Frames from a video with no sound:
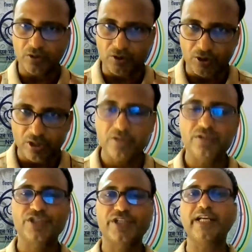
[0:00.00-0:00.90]
all
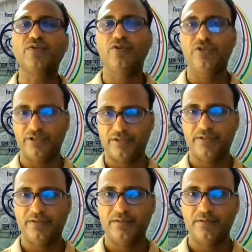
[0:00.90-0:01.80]
stakeholders,
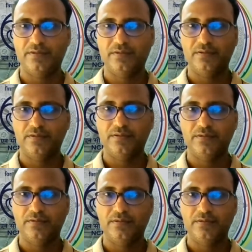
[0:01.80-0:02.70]

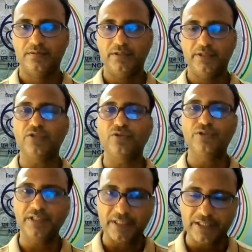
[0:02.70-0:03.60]

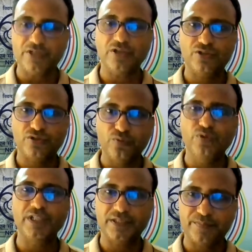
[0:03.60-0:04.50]
including teachers,
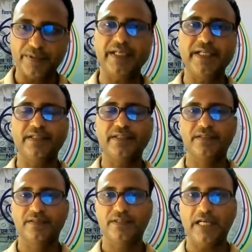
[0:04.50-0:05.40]
students, parents,
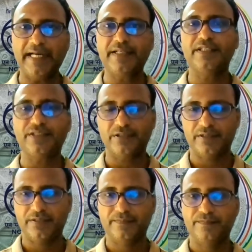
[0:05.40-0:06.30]
head
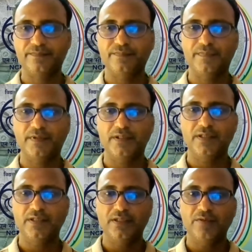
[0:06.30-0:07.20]
teachers,
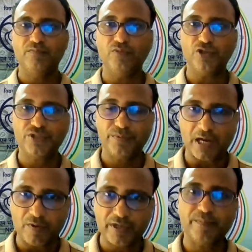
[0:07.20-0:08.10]
must be
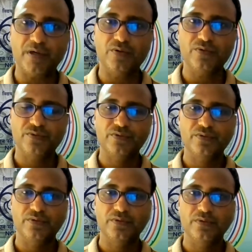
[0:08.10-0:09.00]
aware about
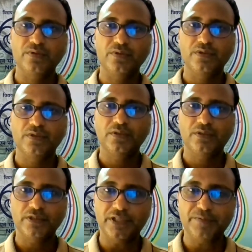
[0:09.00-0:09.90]

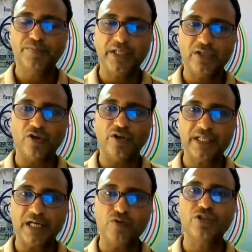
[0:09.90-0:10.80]
different
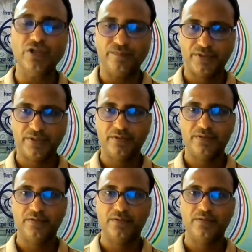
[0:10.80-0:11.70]
learning outcomes
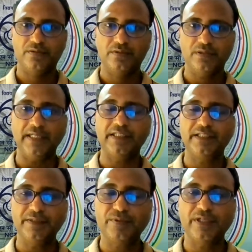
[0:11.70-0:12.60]

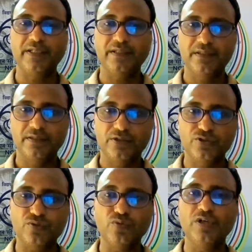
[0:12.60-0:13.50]
at different
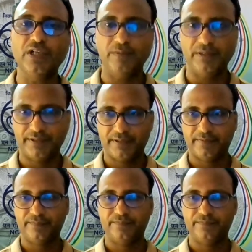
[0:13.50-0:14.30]
school levels.